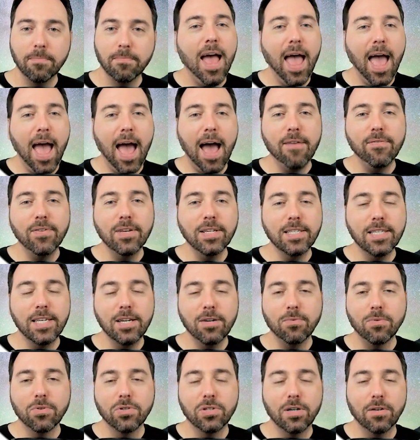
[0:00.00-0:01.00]
Having
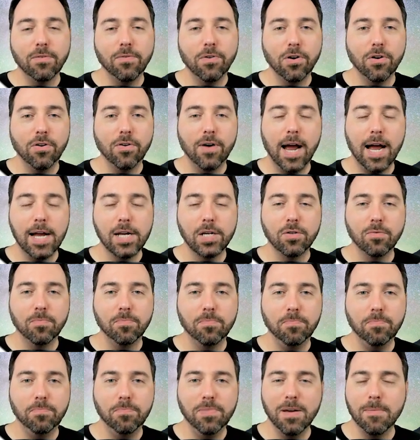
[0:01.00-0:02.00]
SQL Server crash would
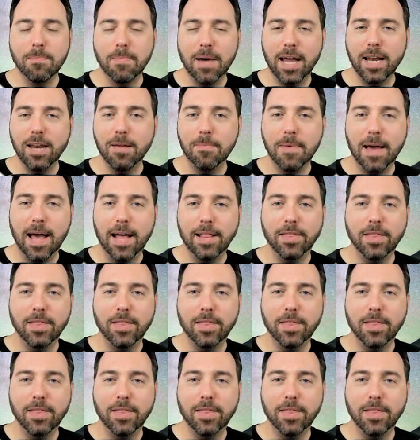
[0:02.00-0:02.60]
be a mighty bad